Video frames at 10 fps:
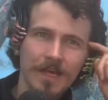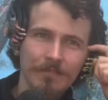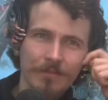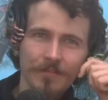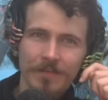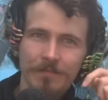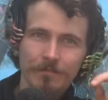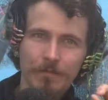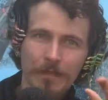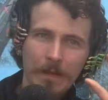Everything
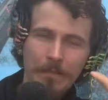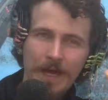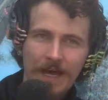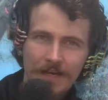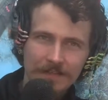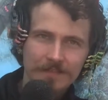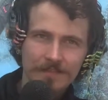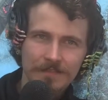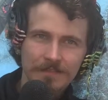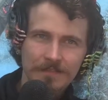from my
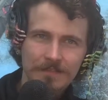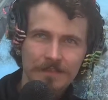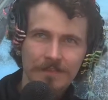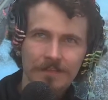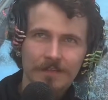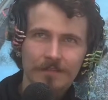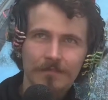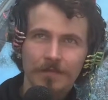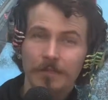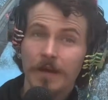past,
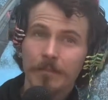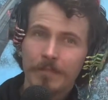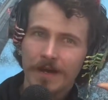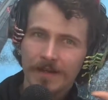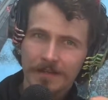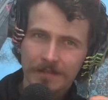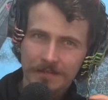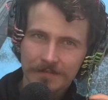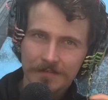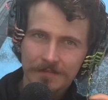from my mind,
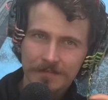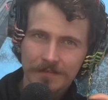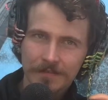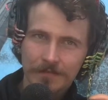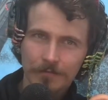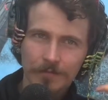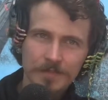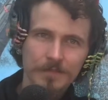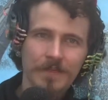was